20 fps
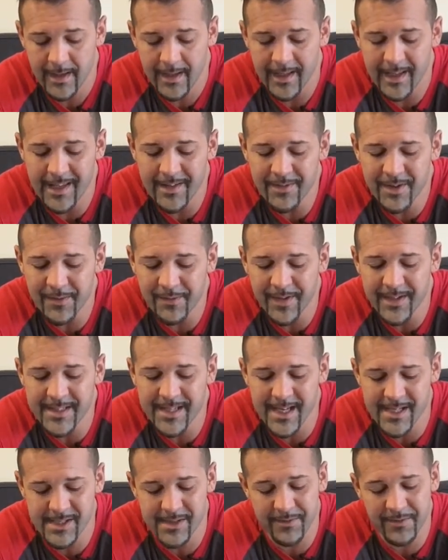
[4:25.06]
Even if I
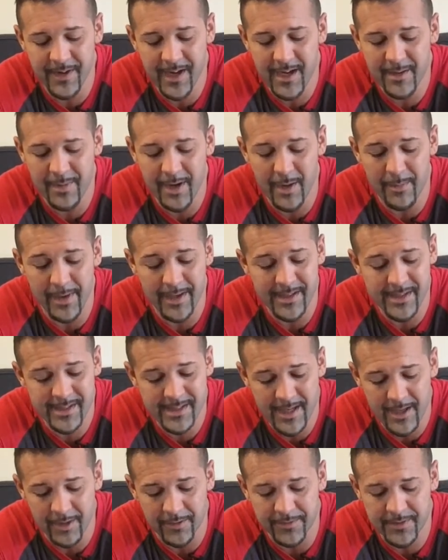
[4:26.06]
testify about
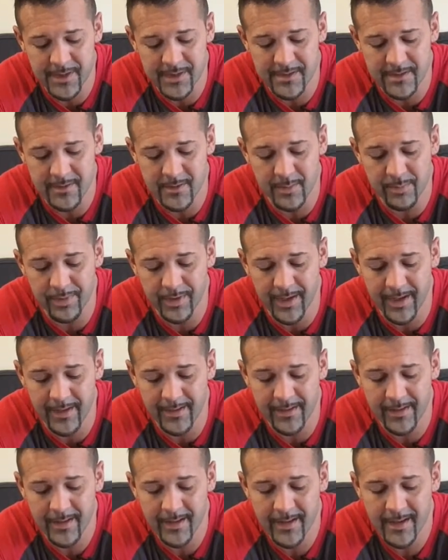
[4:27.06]
myself, Jesus replied,